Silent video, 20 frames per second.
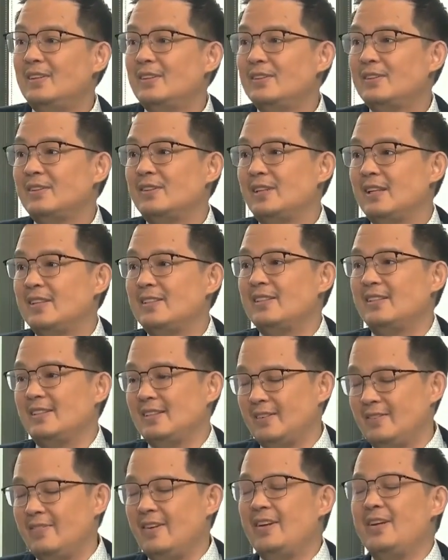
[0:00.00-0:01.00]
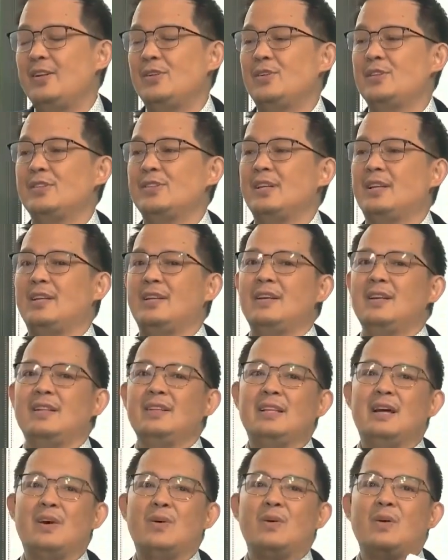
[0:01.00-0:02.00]
So that's uh, very interesting.
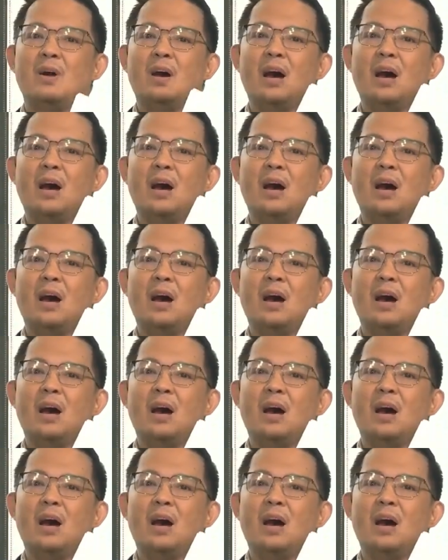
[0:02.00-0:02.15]
Now,